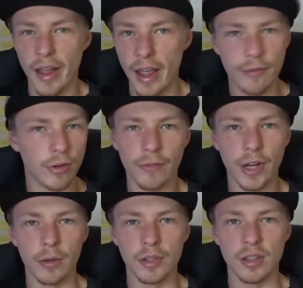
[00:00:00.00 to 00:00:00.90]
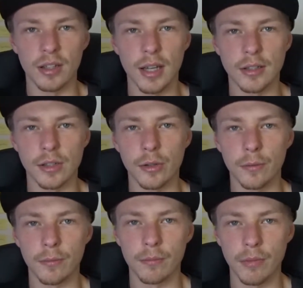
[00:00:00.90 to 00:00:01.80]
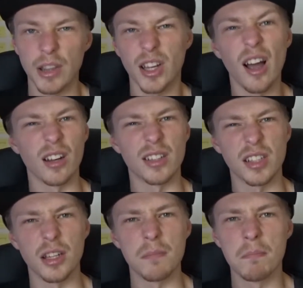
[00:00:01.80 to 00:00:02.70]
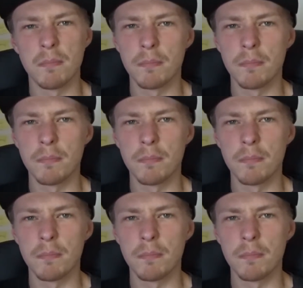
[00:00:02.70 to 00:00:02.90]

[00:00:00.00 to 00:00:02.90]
Everything else is identical, and the colour scheme.